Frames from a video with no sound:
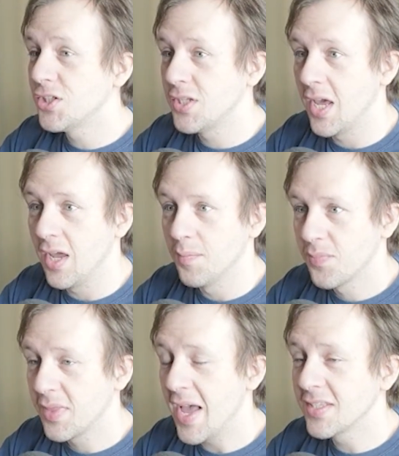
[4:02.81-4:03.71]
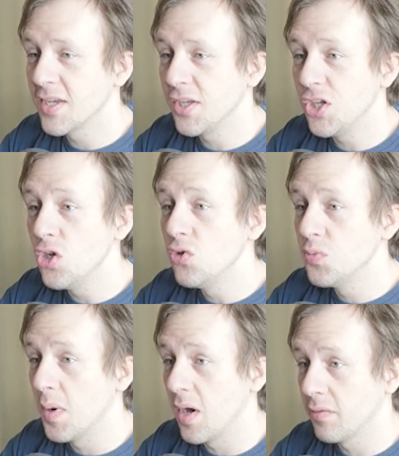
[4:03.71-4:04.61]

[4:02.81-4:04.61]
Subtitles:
tape. That's a huge buff.